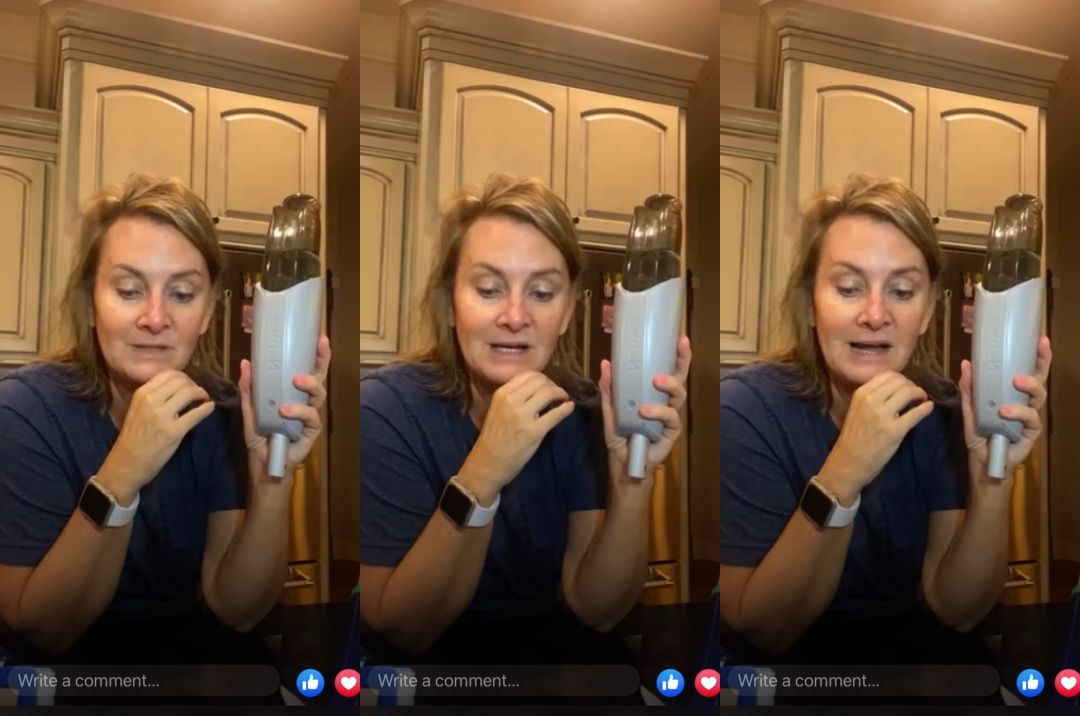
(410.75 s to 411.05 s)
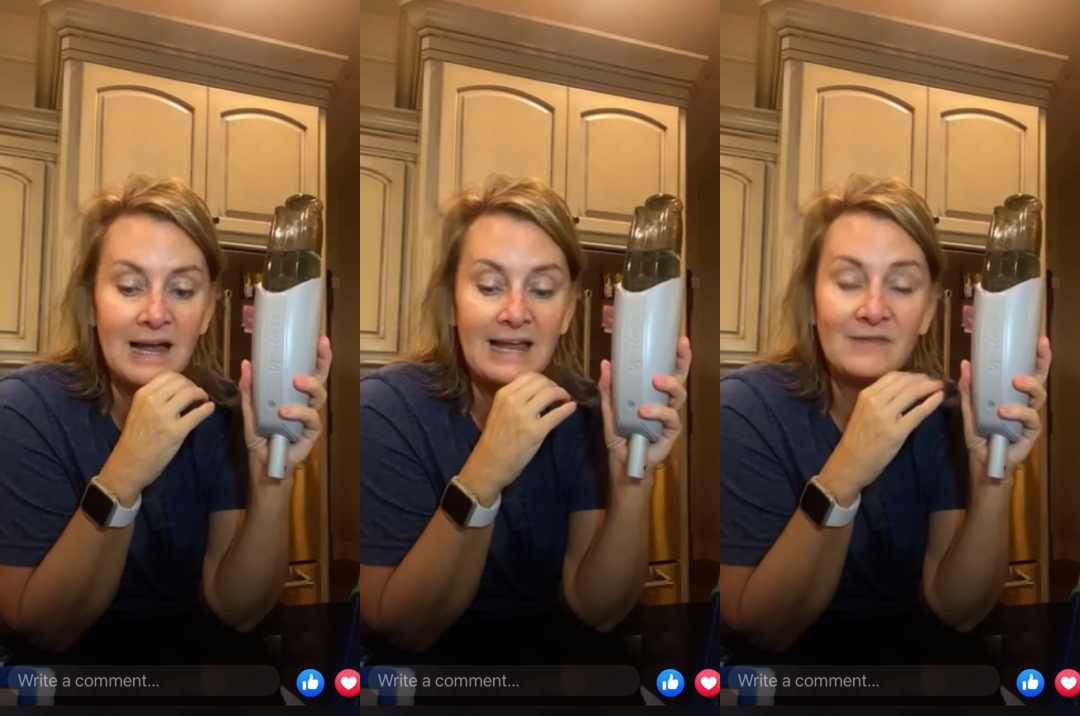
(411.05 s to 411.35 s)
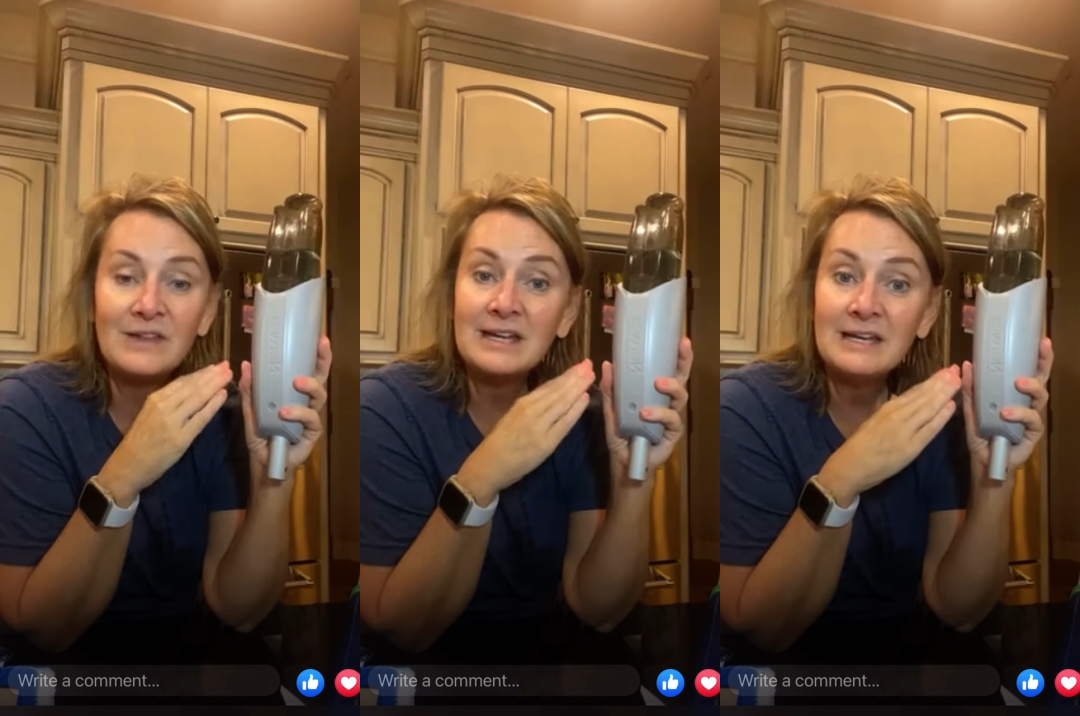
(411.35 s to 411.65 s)
And
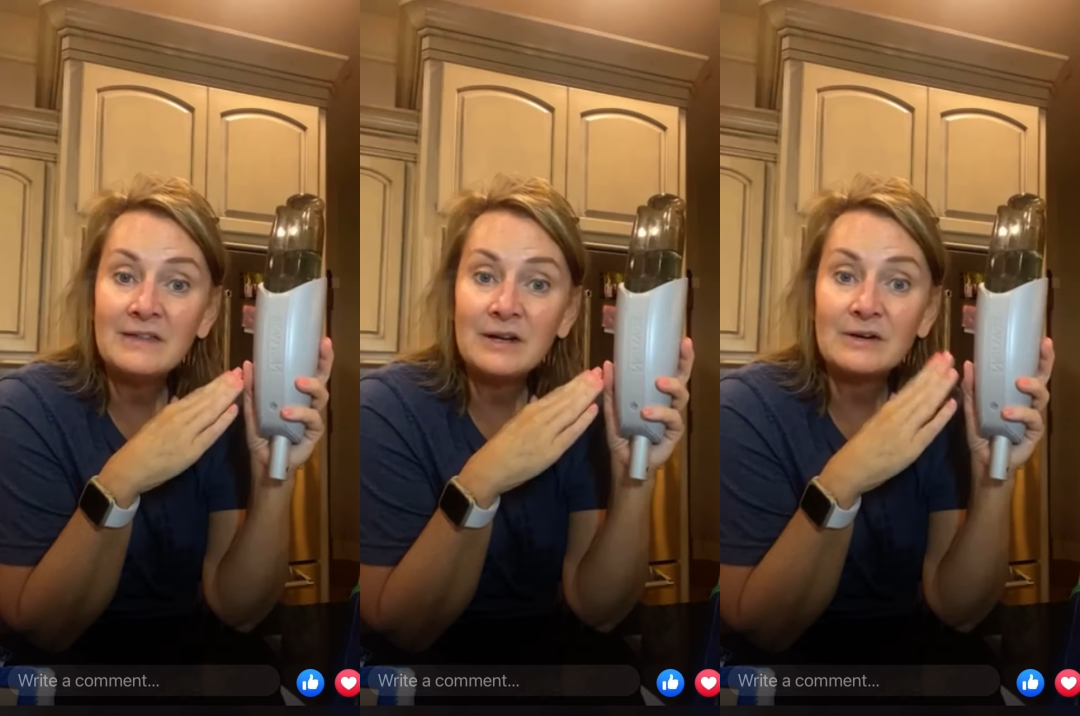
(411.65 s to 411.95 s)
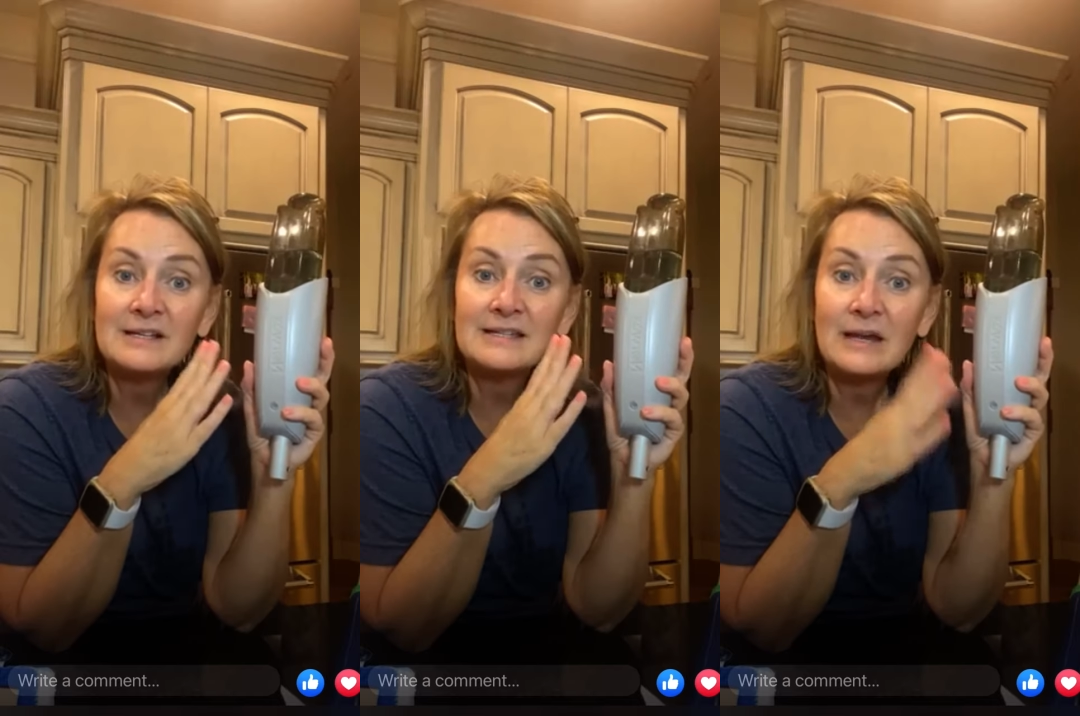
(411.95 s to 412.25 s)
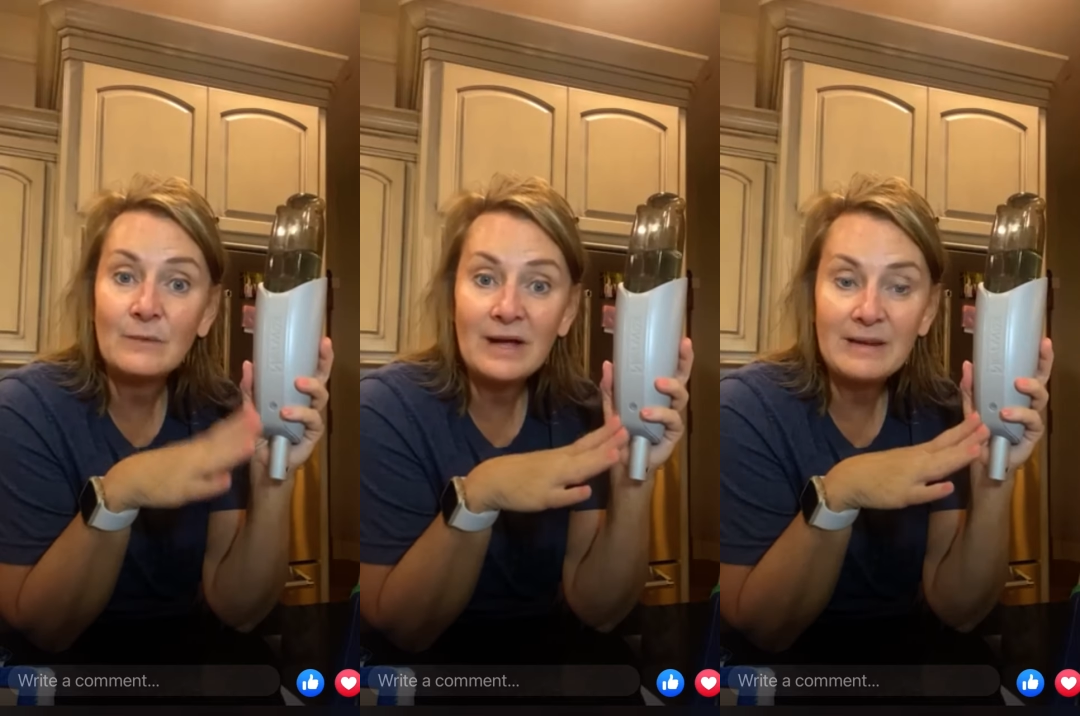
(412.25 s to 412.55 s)
then there is a
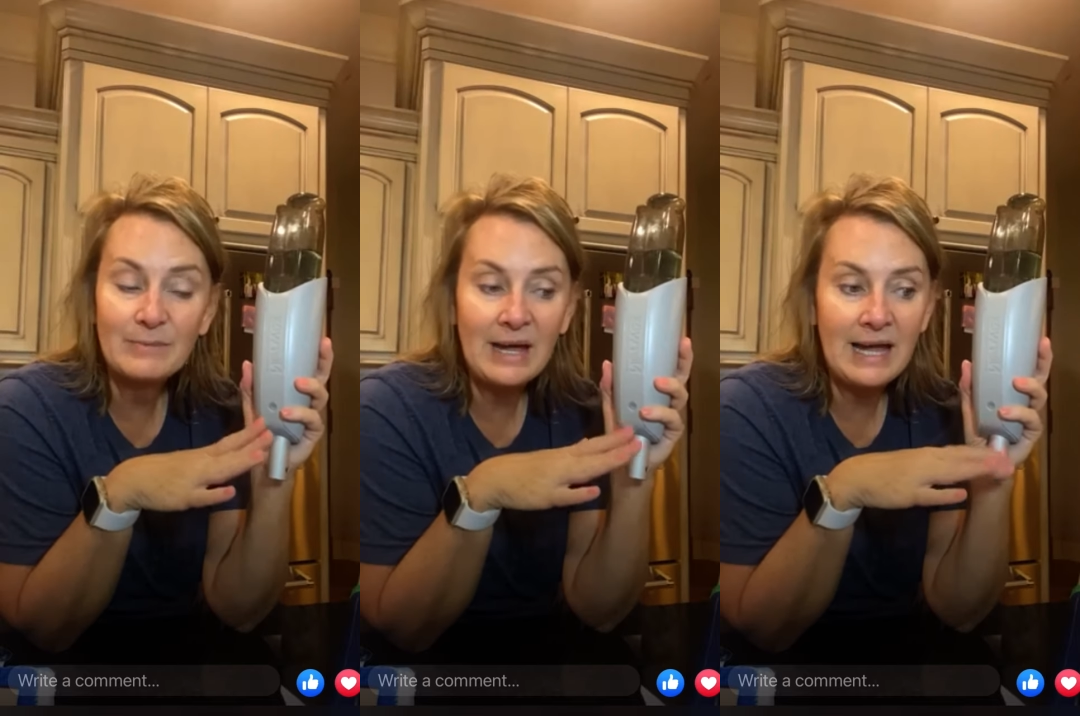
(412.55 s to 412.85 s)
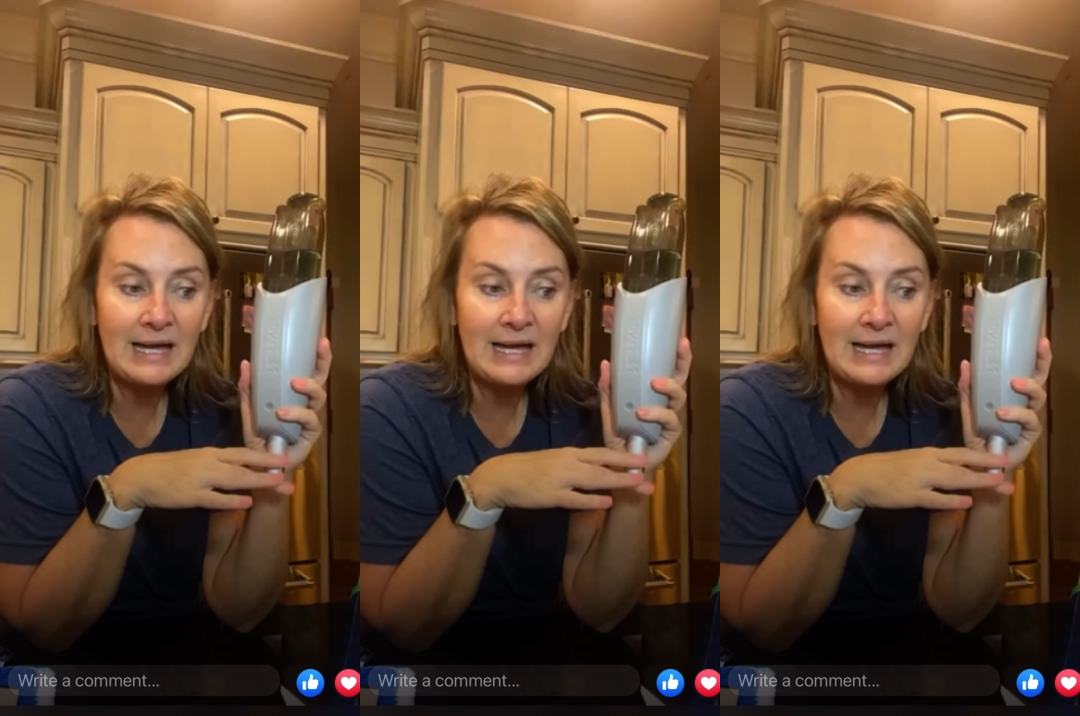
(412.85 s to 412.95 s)
wet pad.